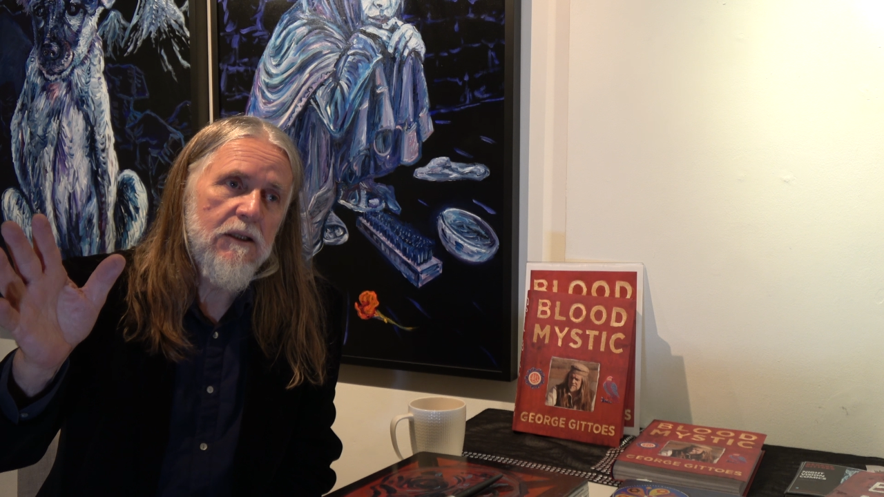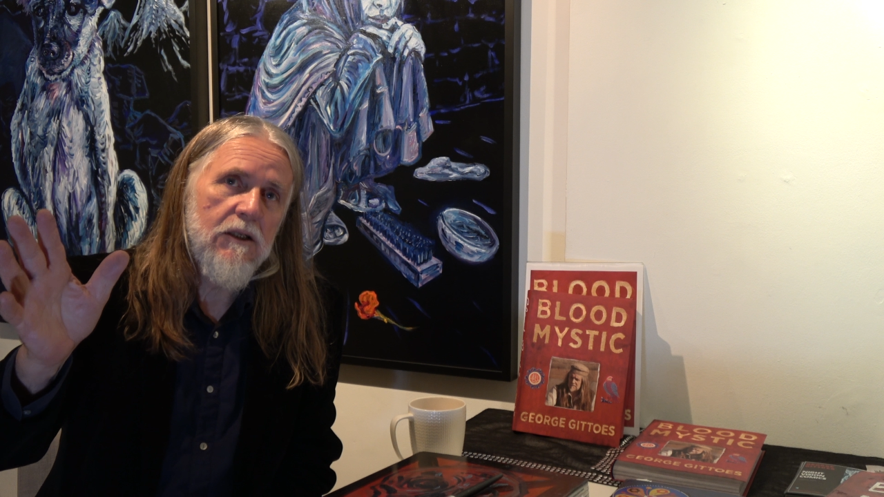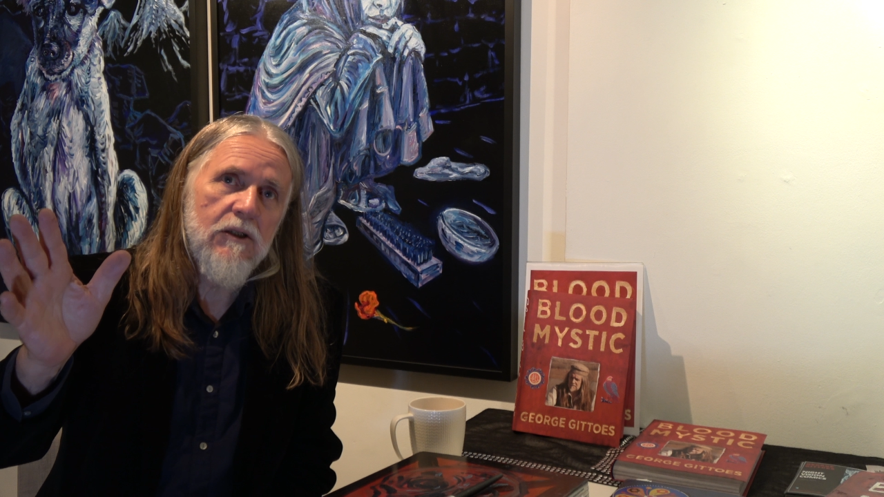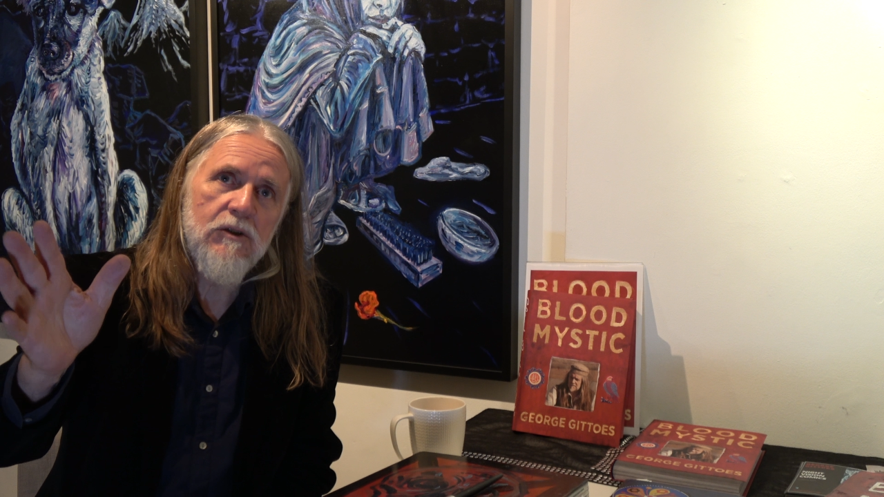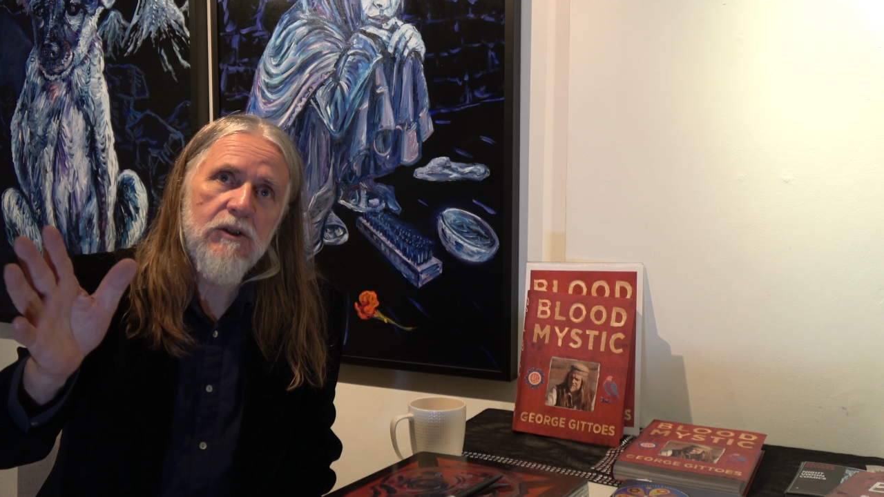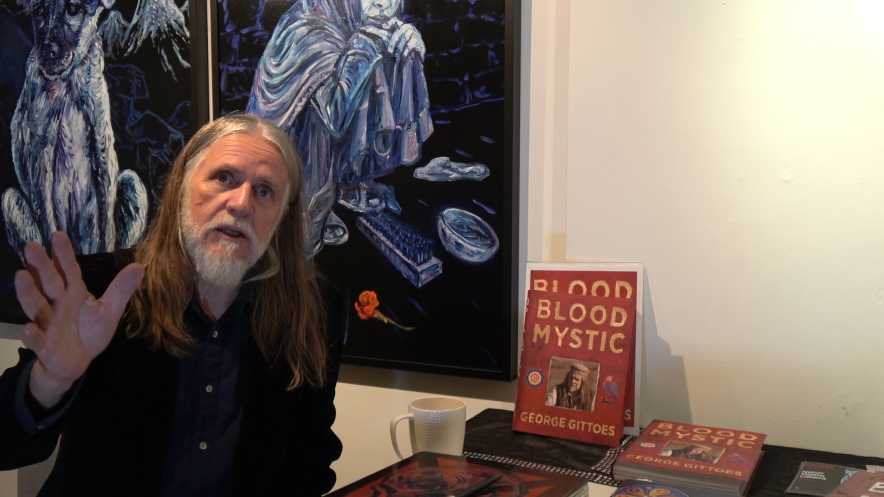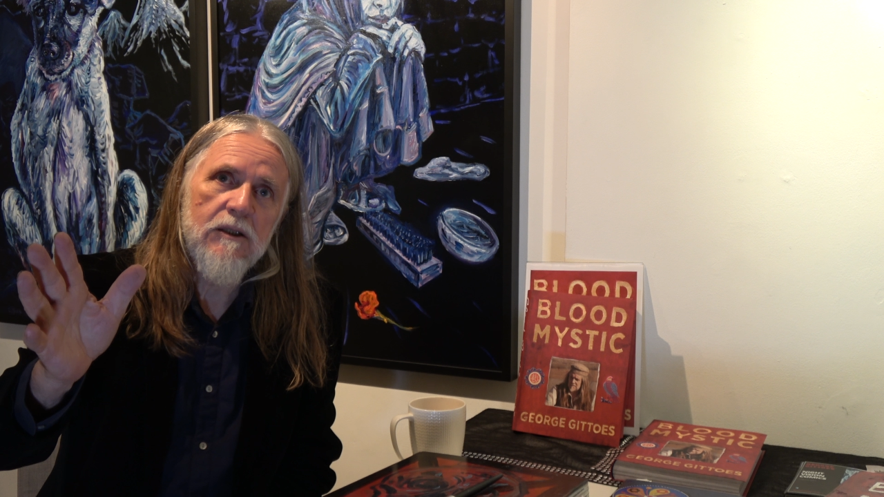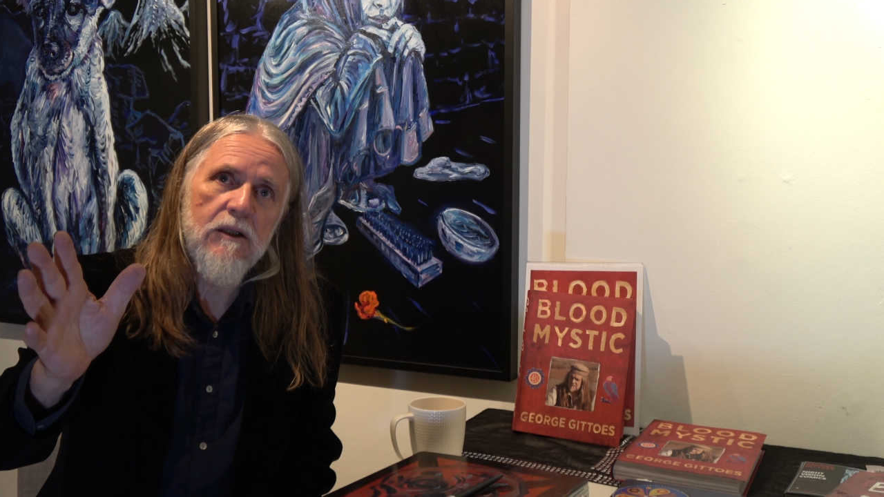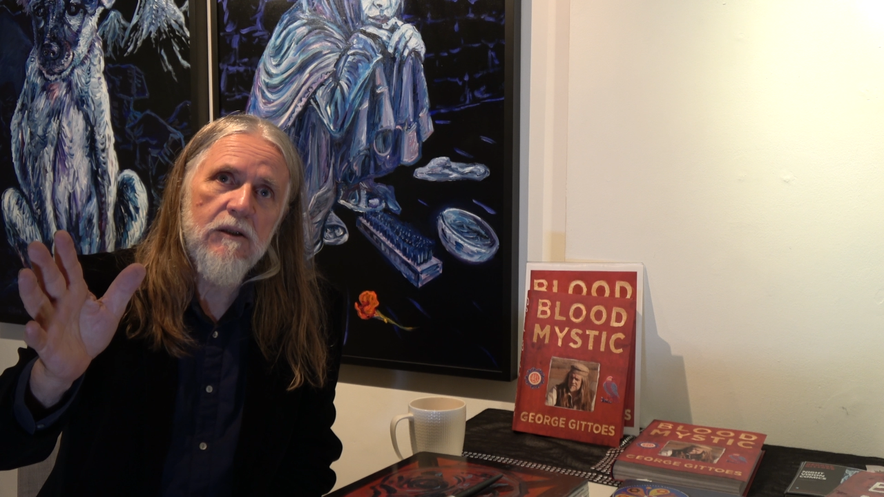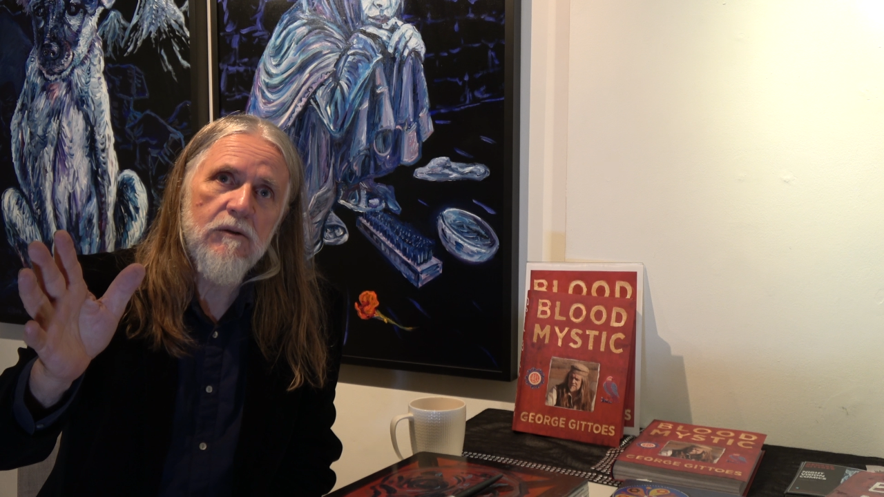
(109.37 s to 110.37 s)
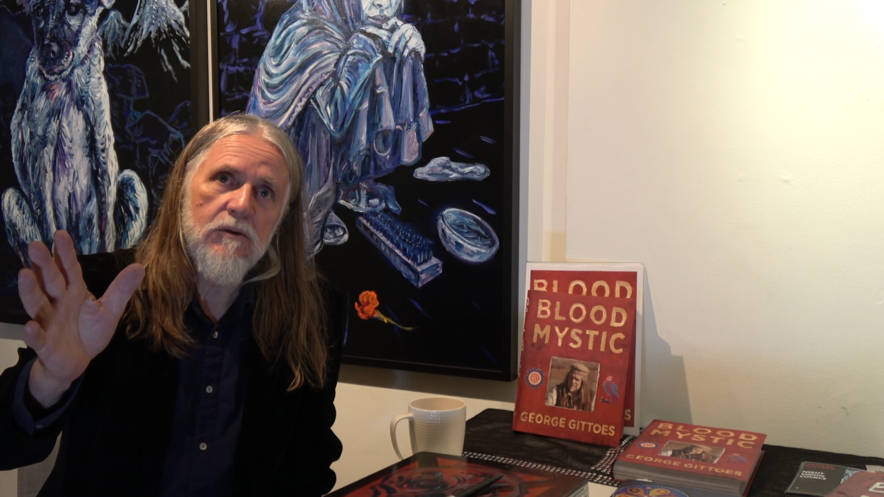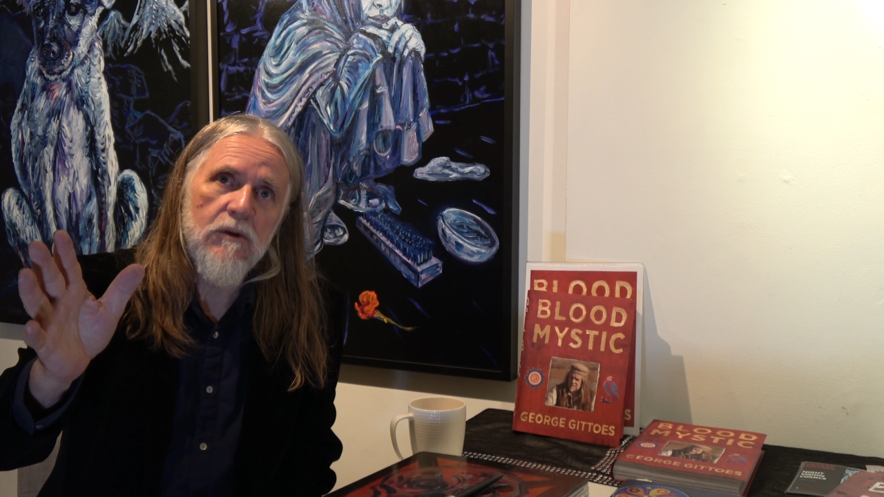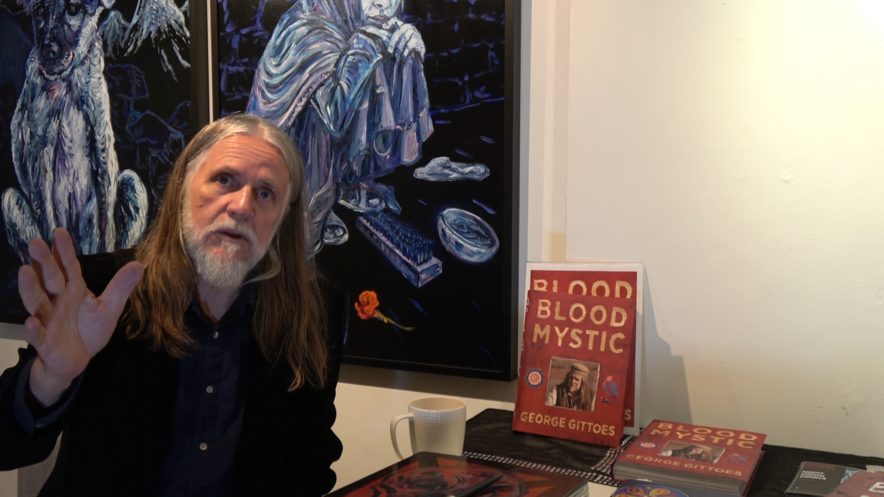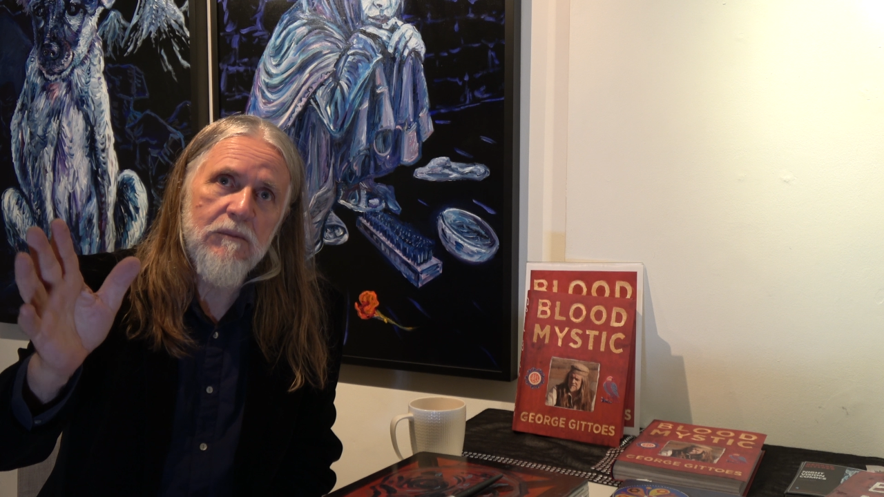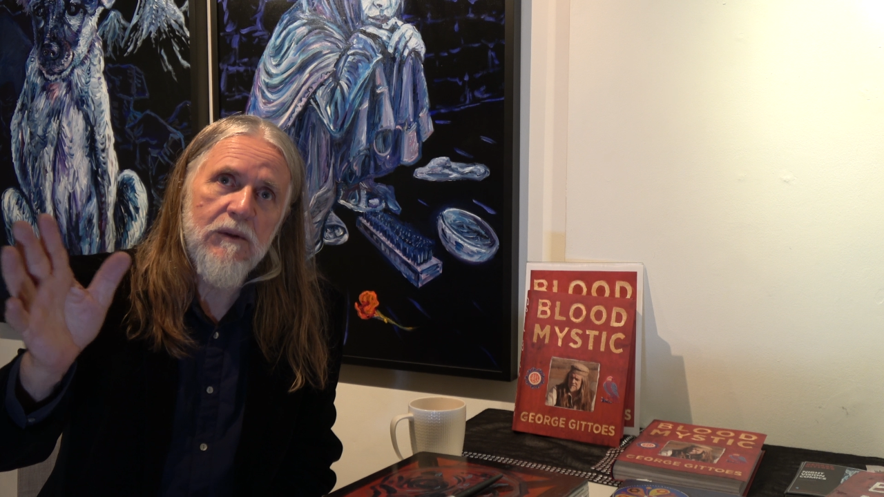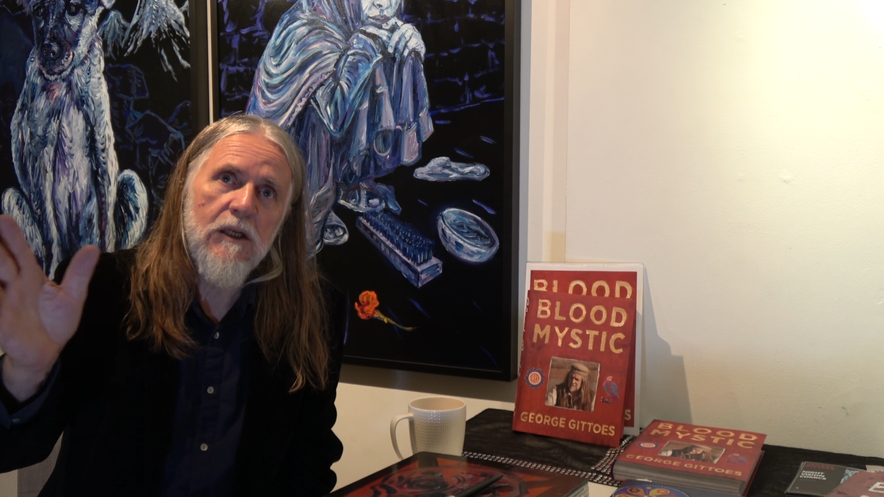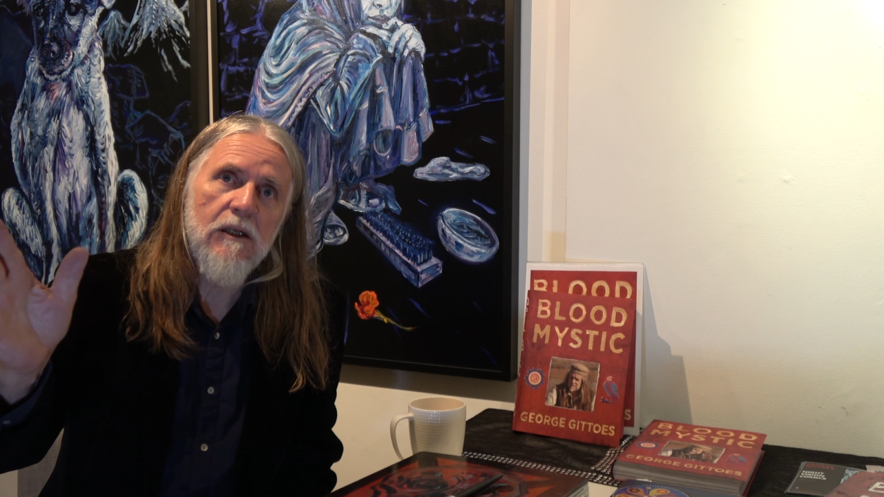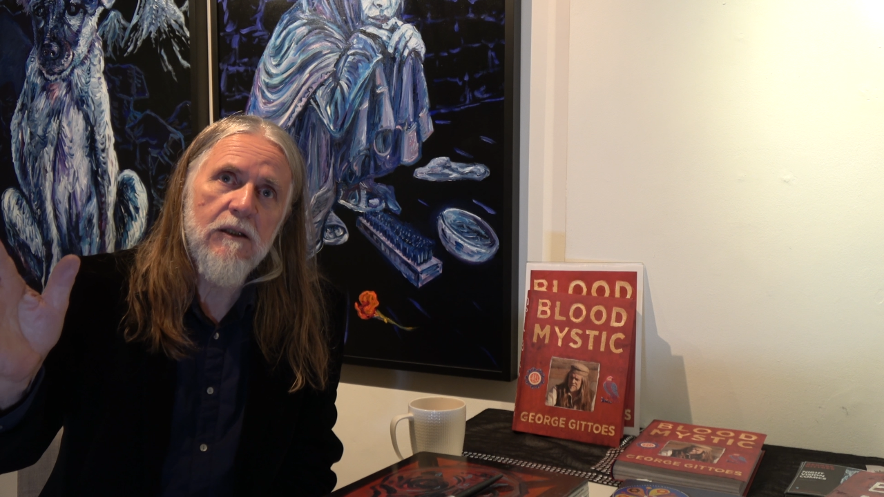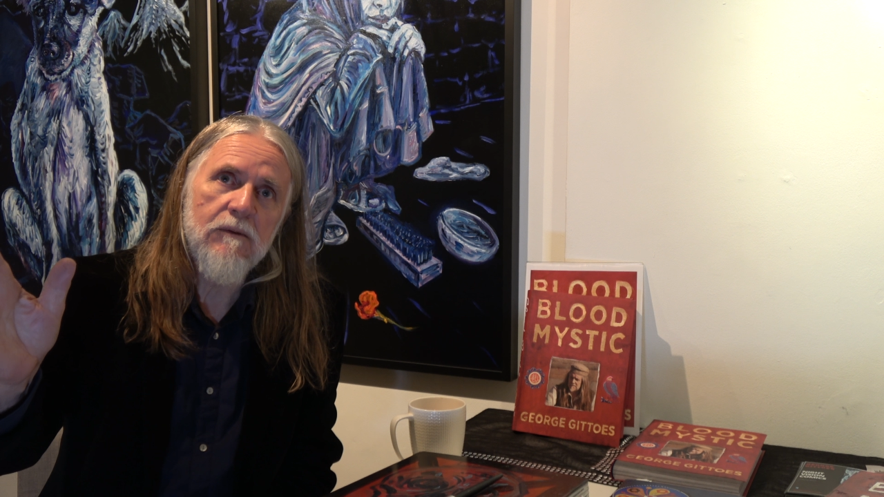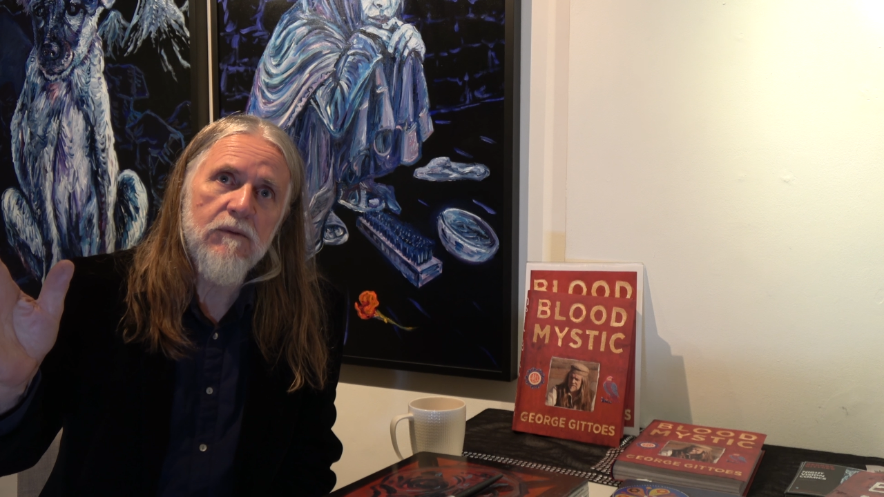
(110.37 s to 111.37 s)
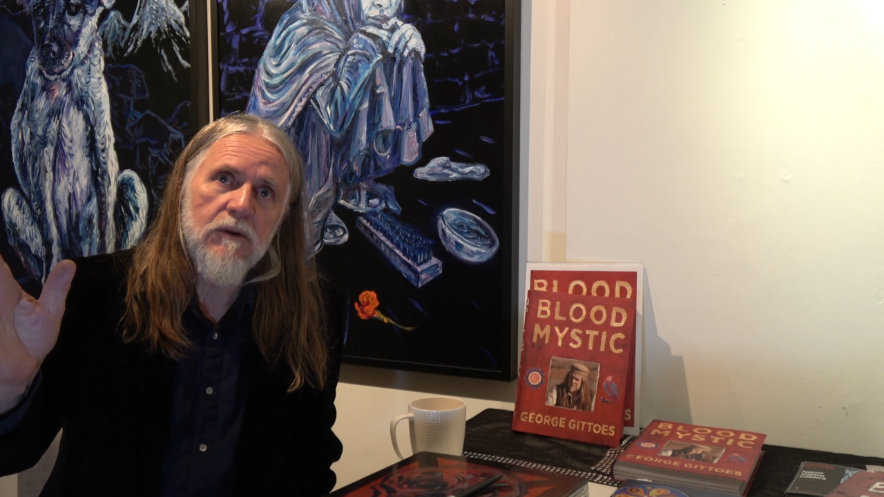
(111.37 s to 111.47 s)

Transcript: in a chateau at the beginning